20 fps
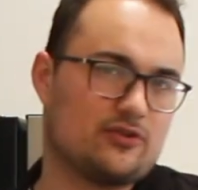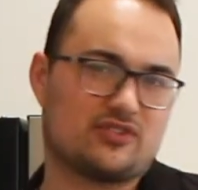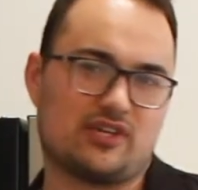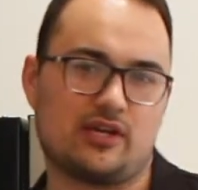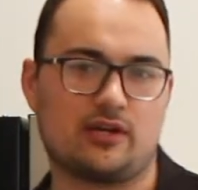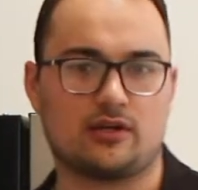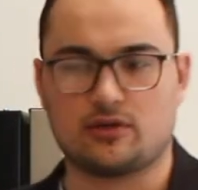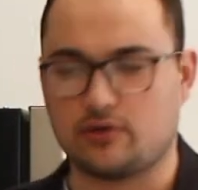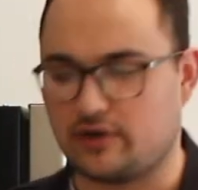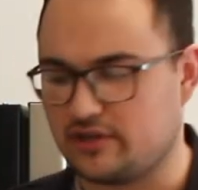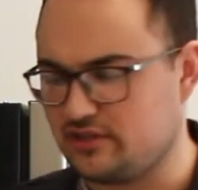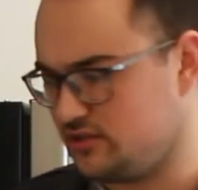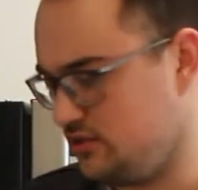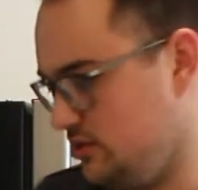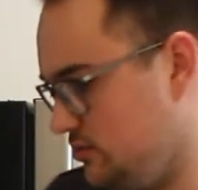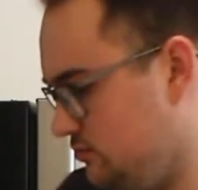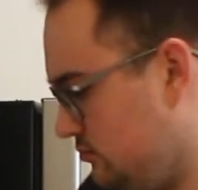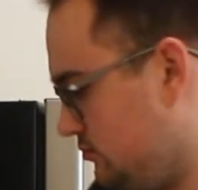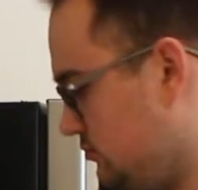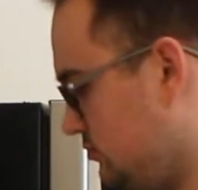is kind of
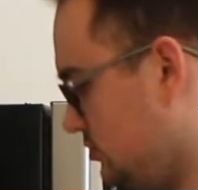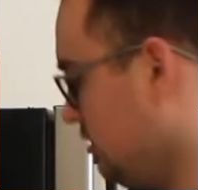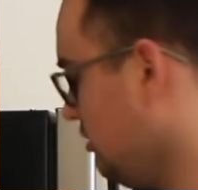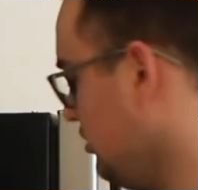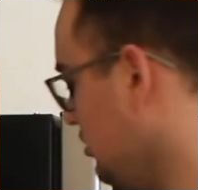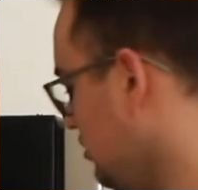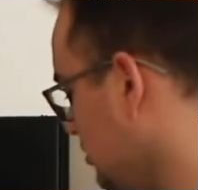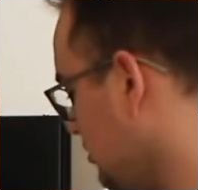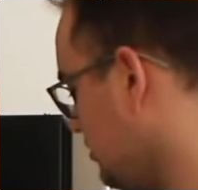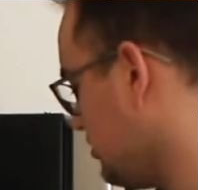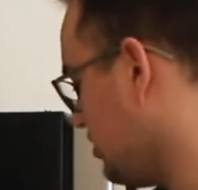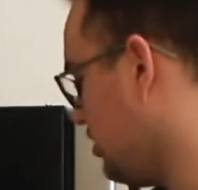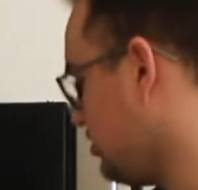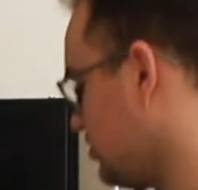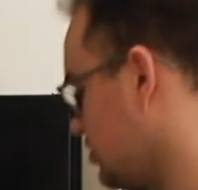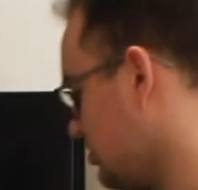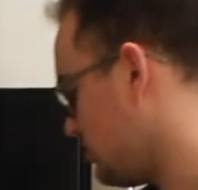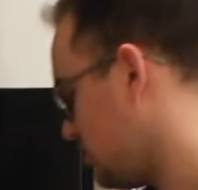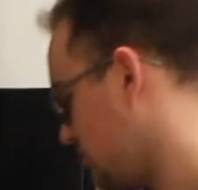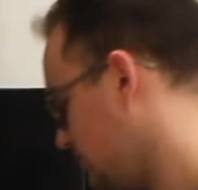crazy. It's all
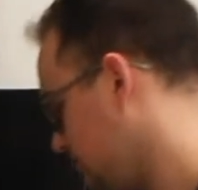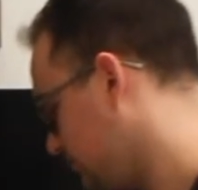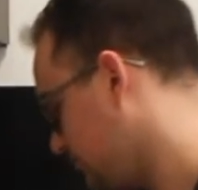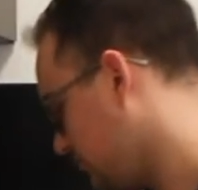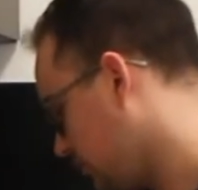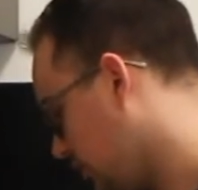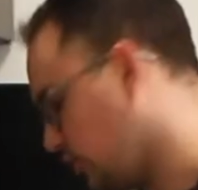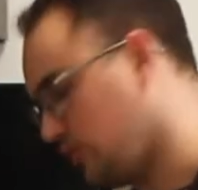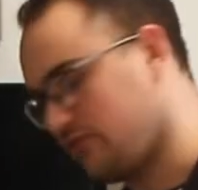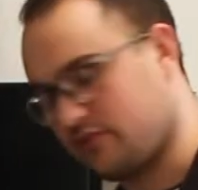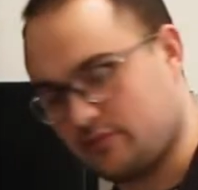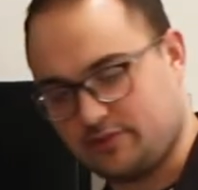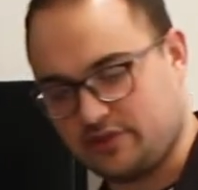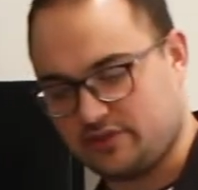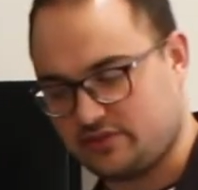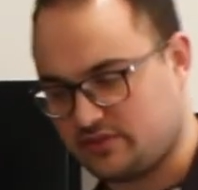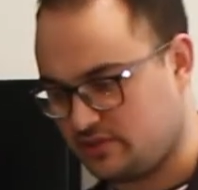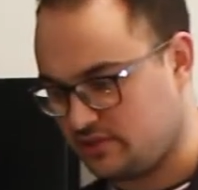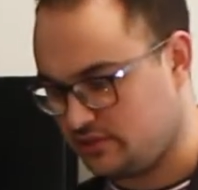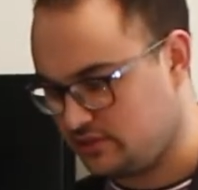just all over the
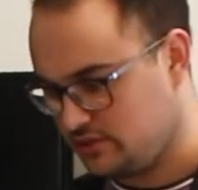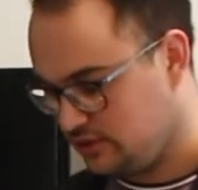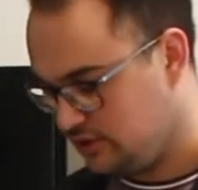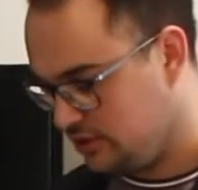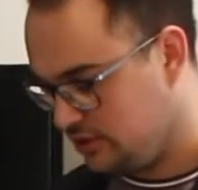place.